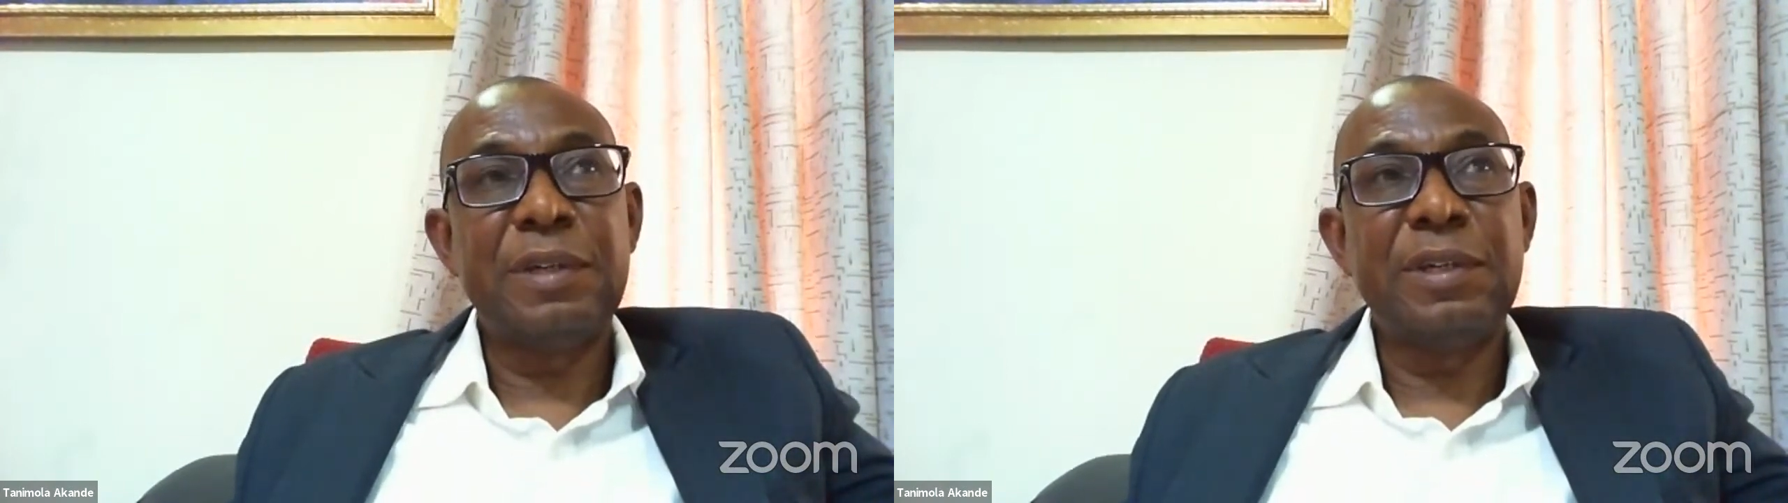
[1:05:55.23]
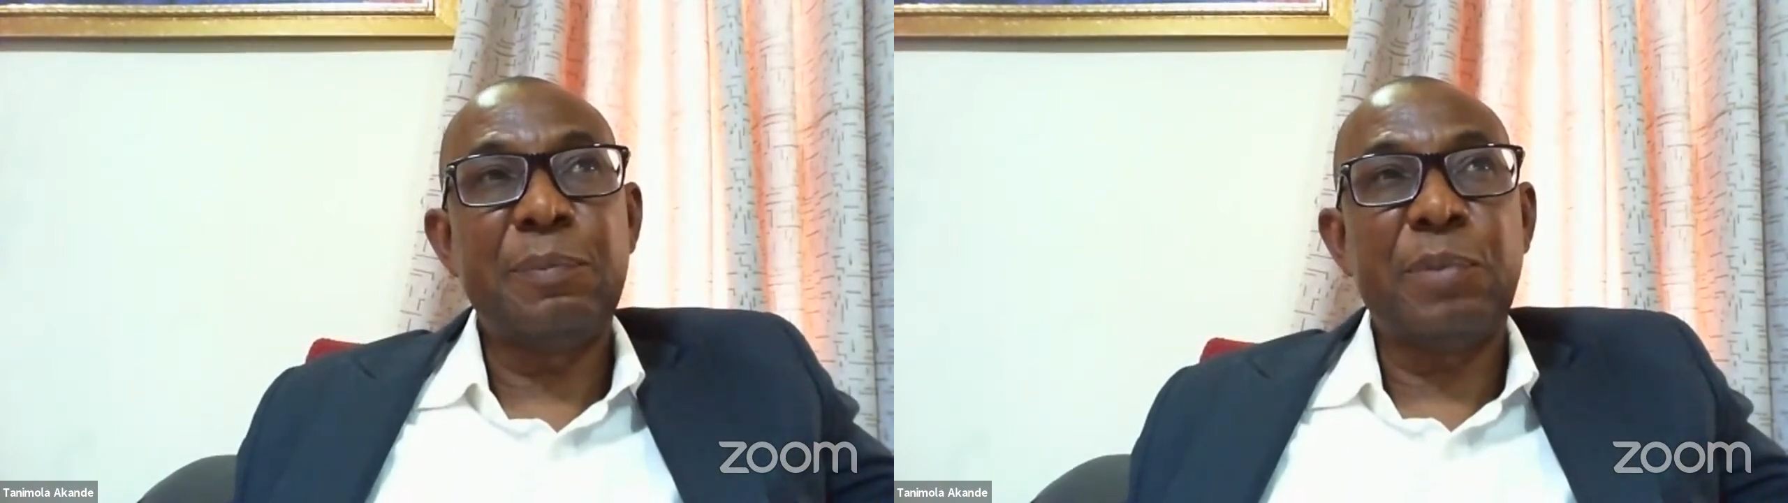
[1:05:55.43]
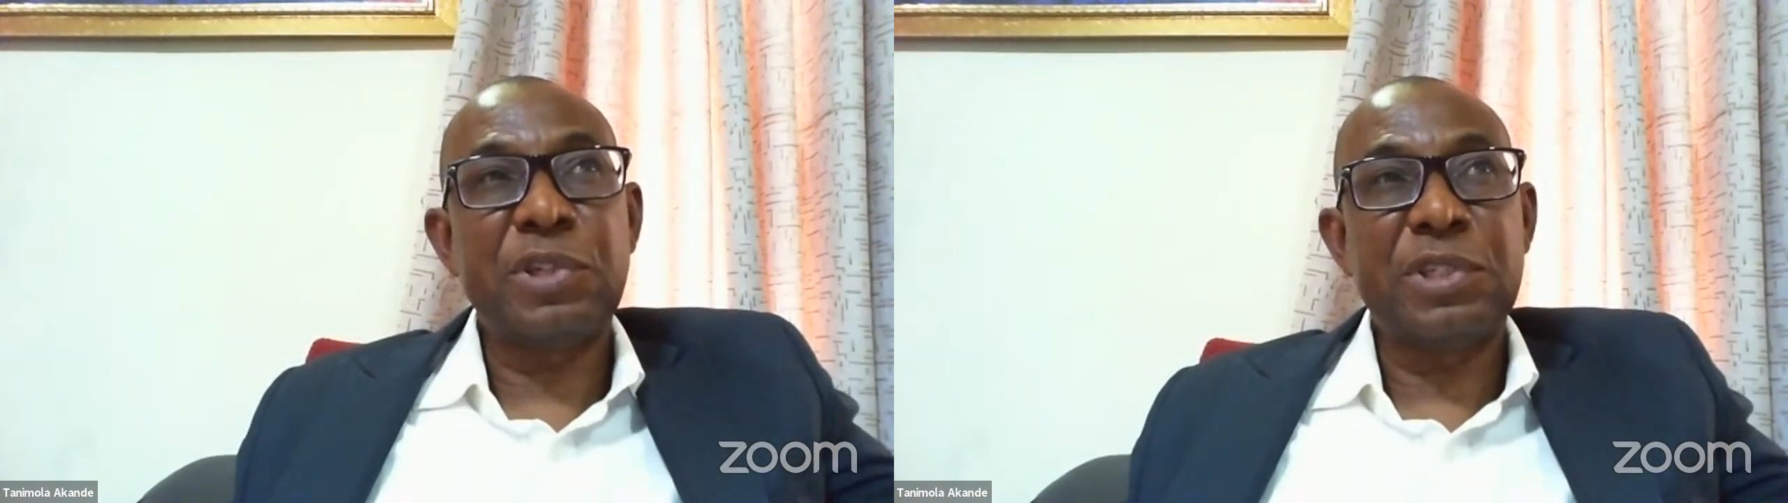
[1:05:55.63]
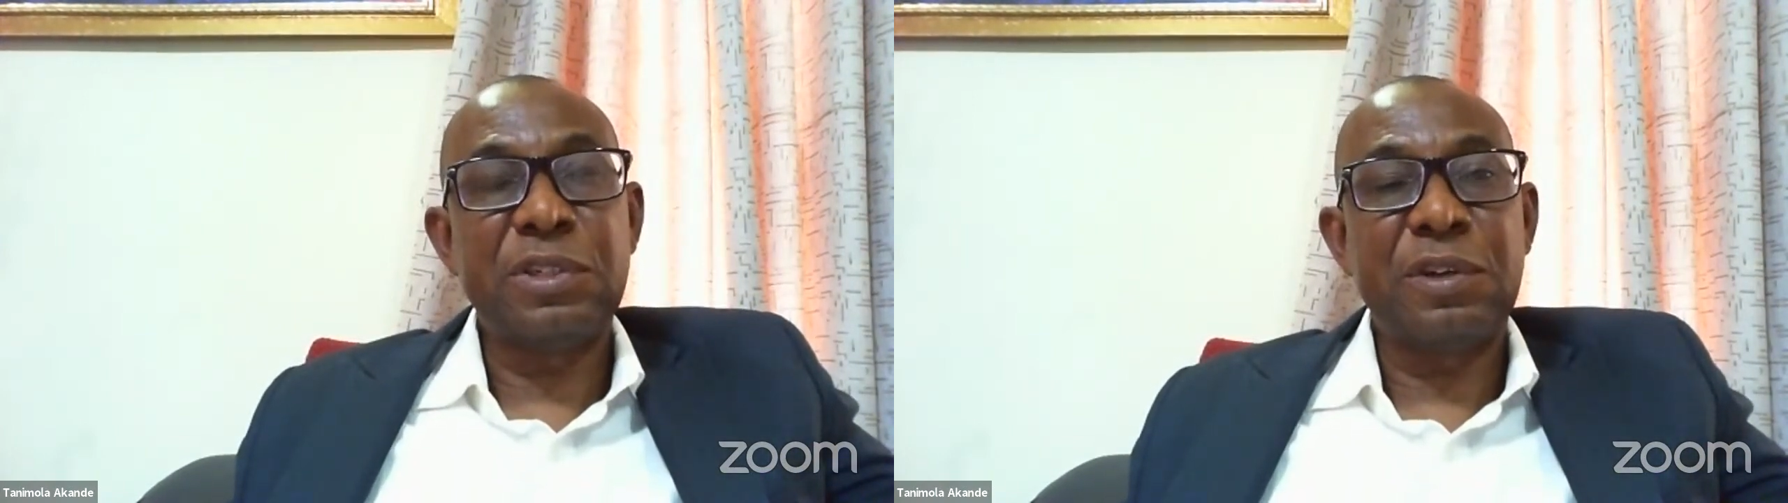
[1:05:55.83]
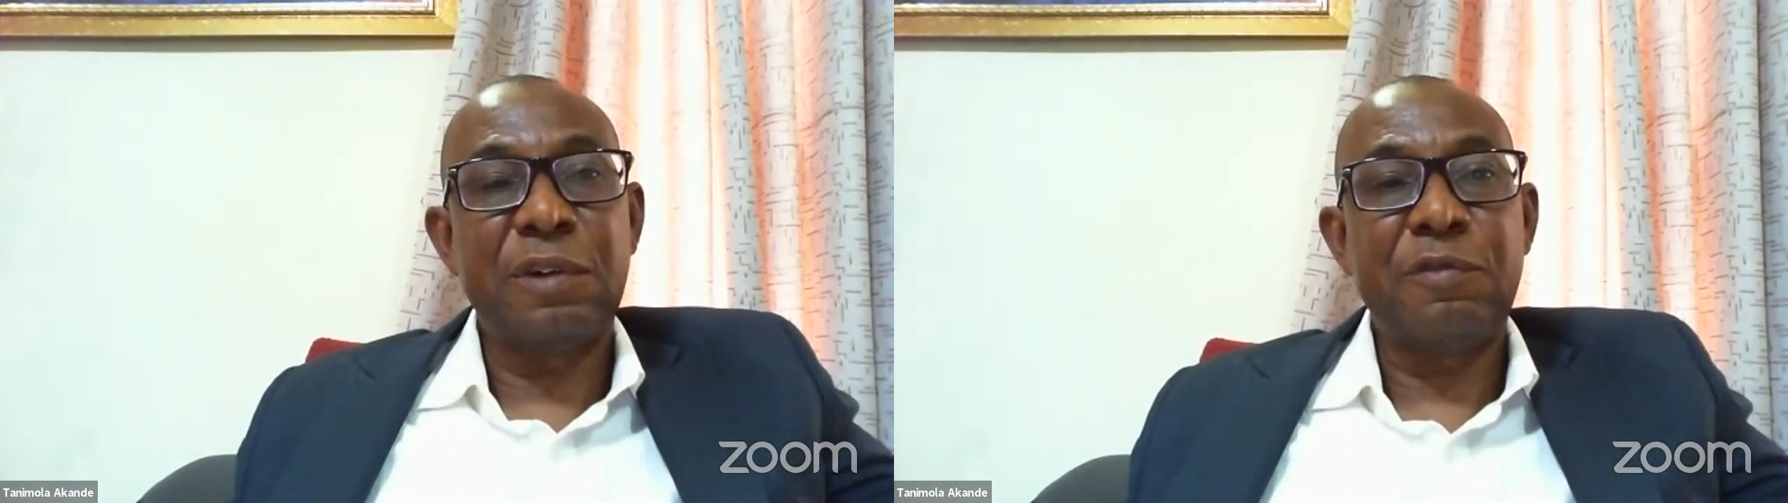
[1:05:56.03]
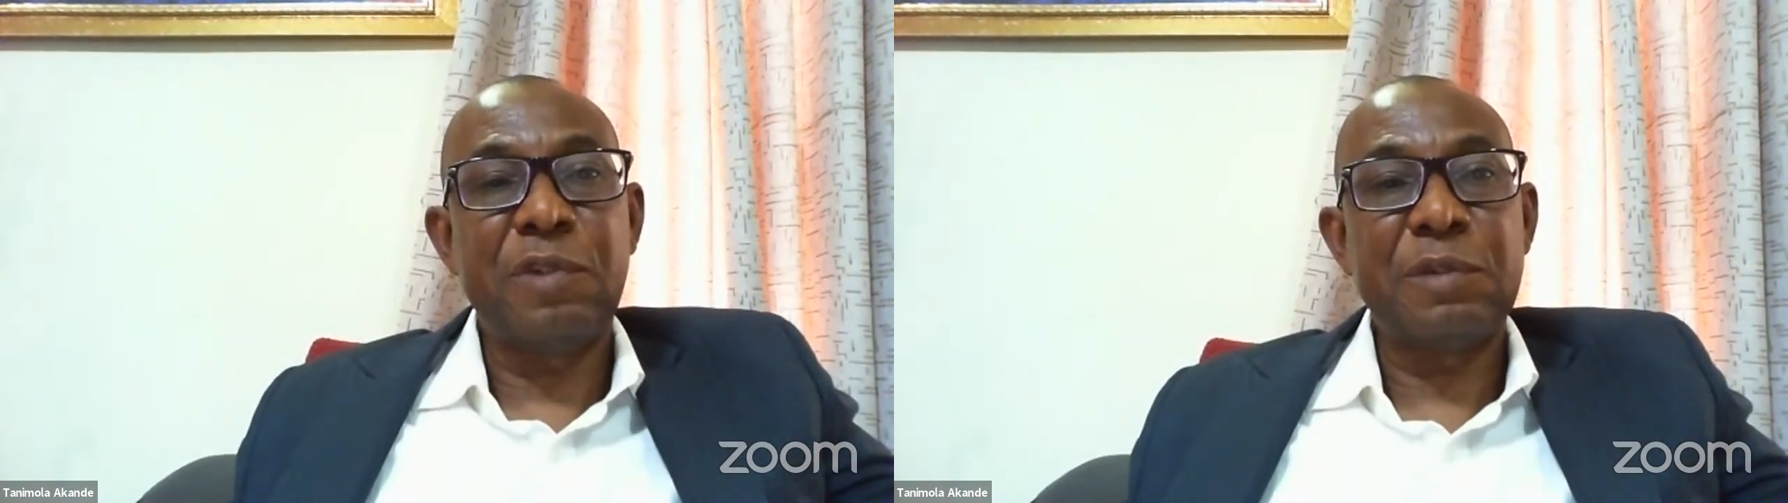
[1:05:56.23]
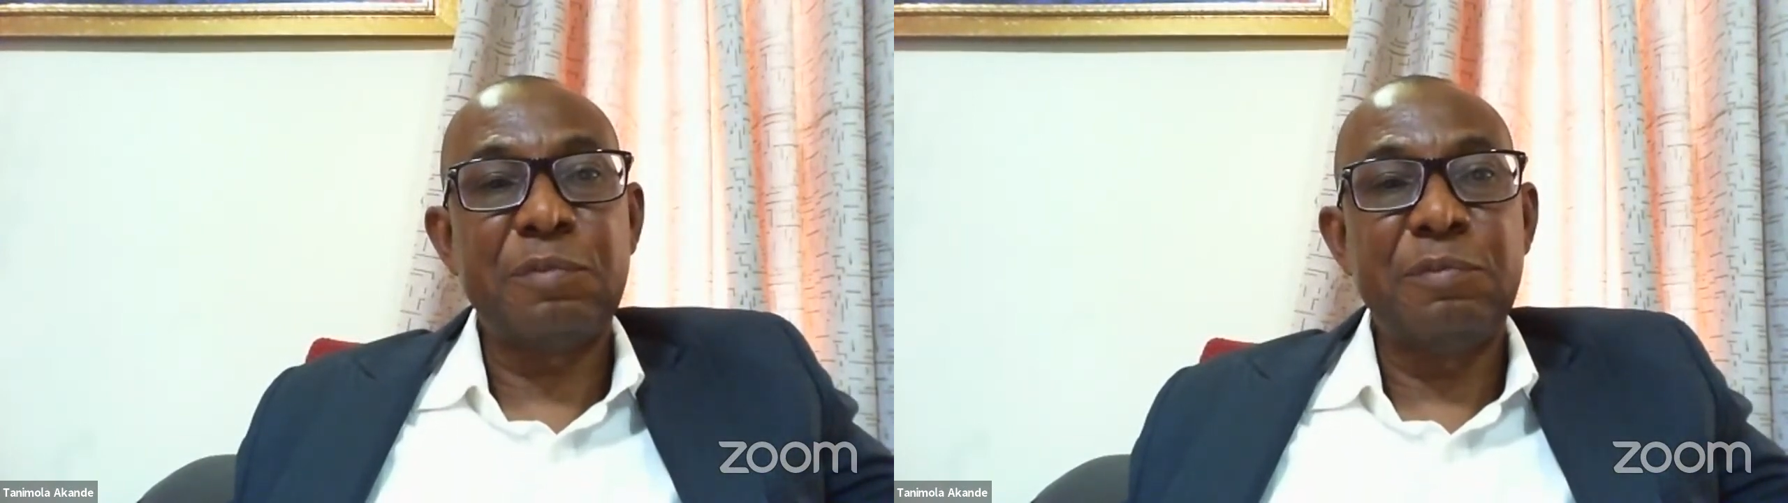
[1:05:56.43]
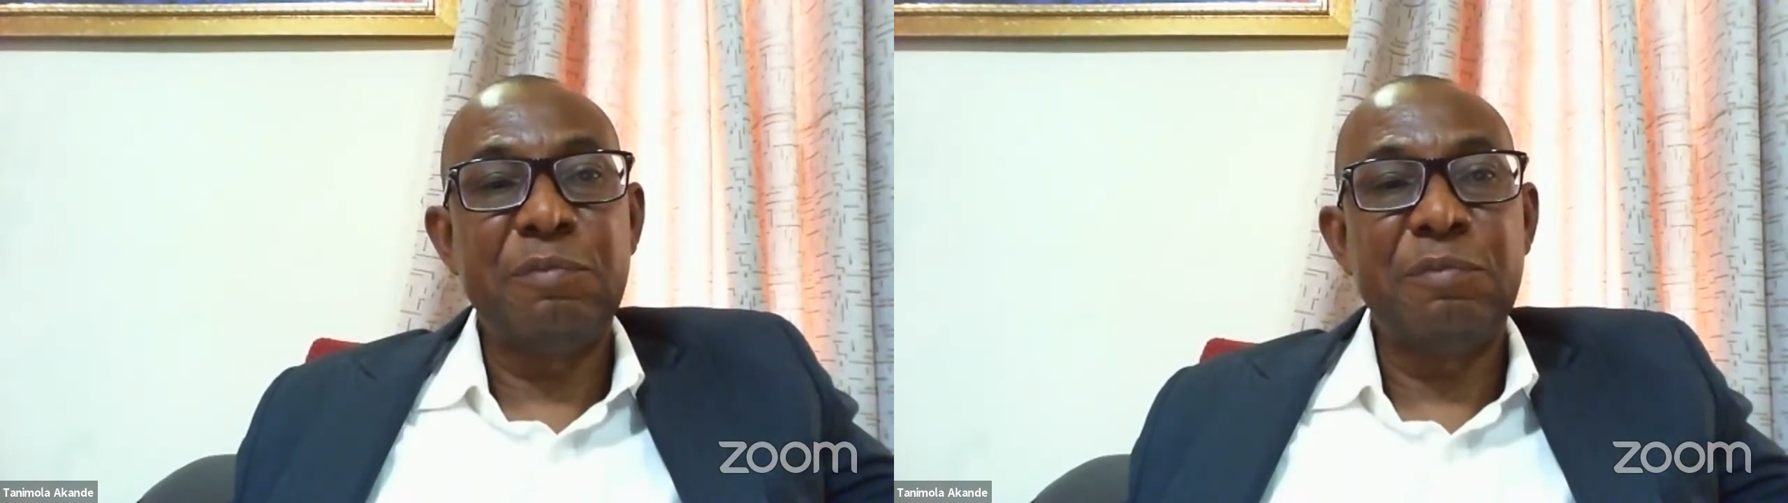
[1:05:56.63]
reporting of what